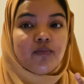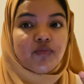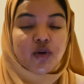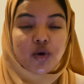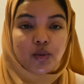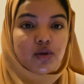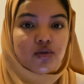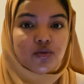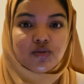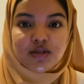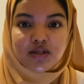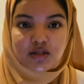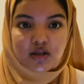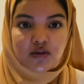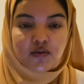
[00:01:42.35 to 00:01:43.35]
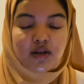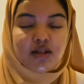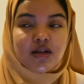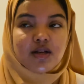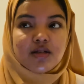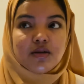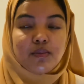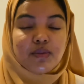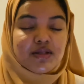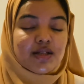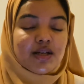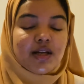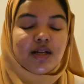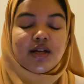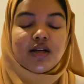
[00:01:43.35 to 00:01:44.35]
going through this degree that is
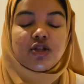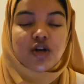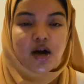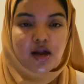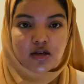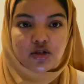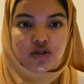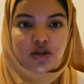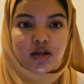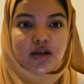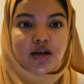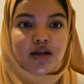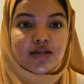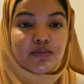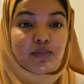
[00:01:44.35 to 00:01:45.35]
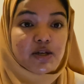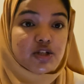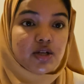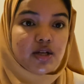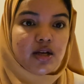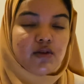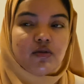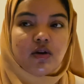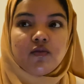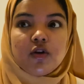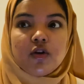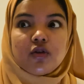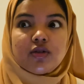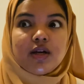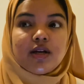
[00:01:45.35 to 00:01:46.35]
particularly challenging, especially if you have
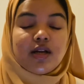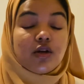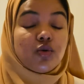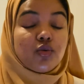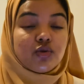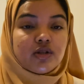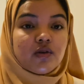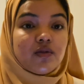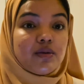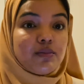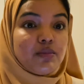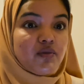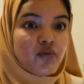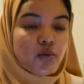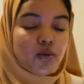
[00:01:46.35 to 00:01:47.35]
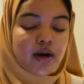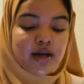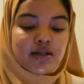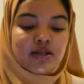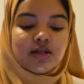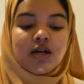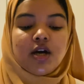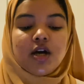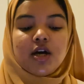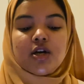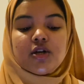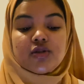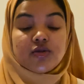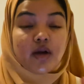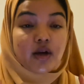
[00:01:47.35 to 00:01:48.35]
not done a law degree beforehand.
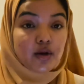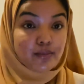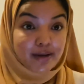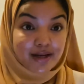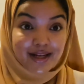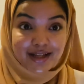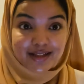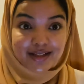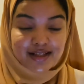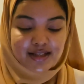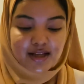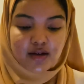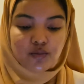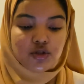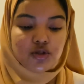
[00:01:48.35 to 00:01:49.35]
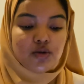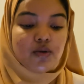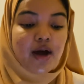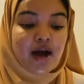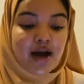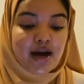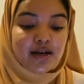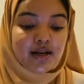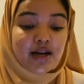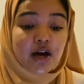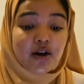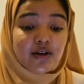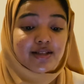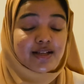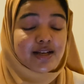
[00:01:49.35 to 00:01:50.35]
So I completely understand with you. And now
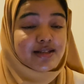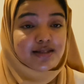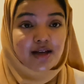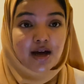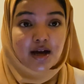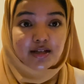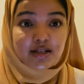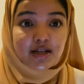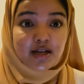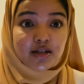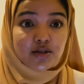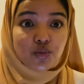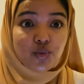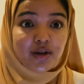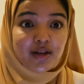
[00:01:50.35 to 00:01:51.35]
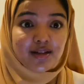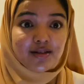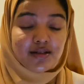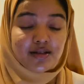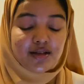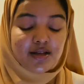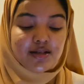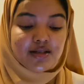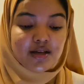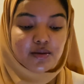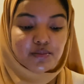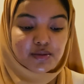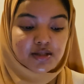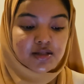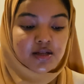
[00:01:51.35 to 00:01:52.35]
let's get started with the
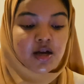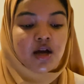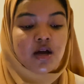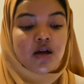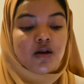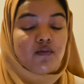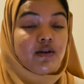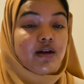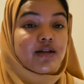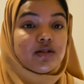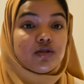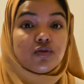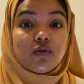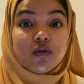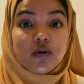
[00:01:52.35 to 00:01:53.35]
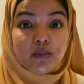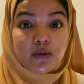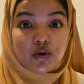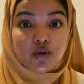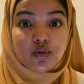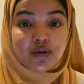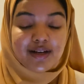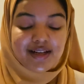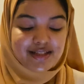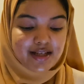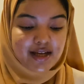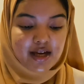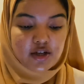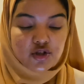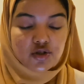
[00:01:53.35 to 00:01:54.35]
tips related to criminal
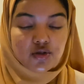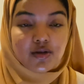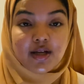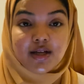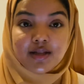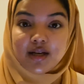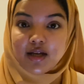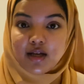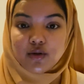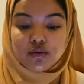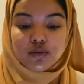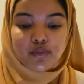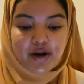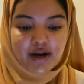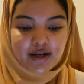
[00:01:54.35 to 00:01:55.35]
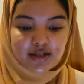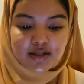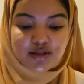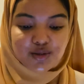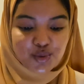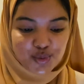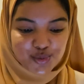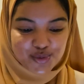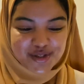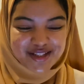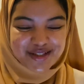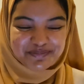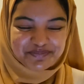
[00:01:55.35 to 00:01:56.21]
litigation in the legal practice course.